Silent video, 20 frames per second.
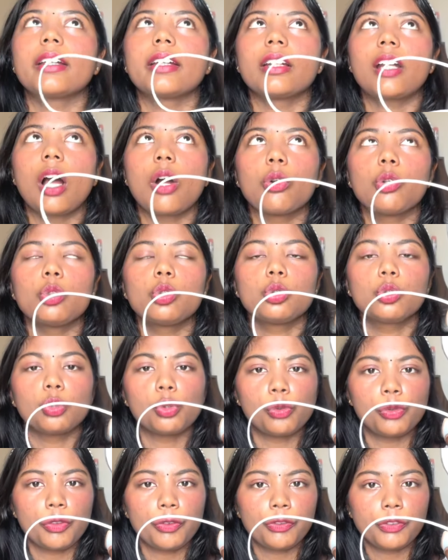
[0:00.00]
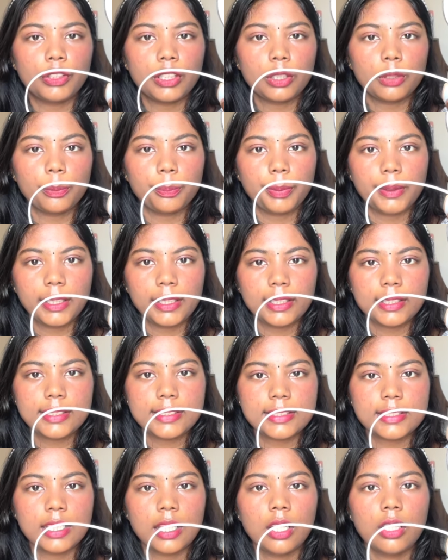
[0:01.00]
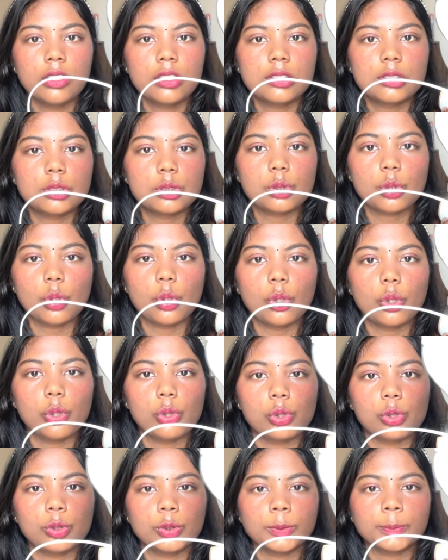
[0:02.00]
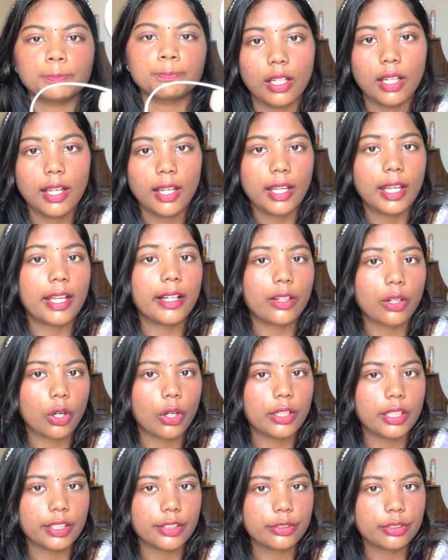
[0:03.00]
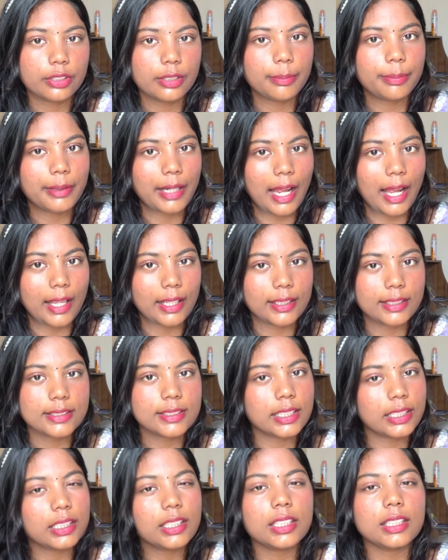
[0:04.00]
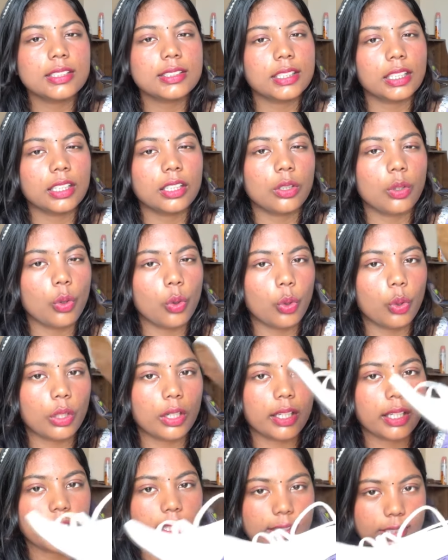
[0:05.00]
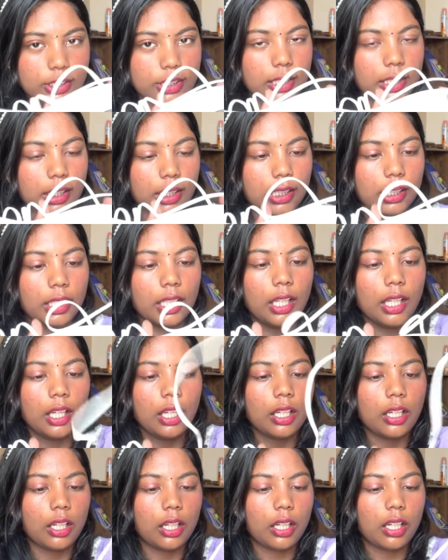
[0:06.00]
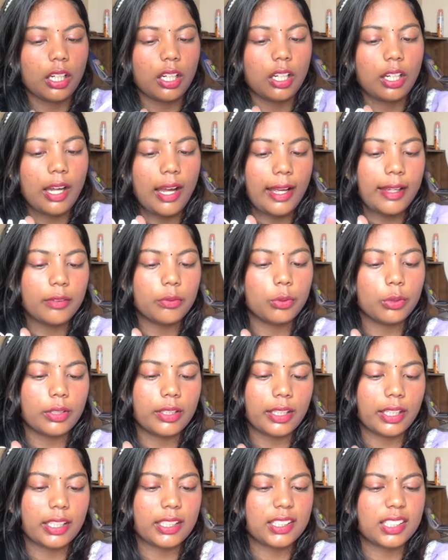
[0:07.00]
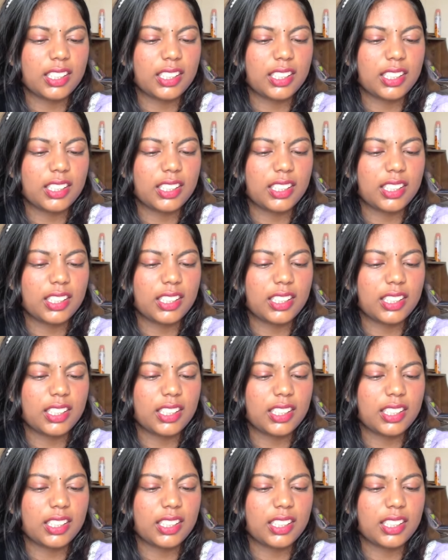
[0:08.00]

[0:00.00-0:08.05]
around 250 rupees so according to the price it is like okay deal uh, I would rate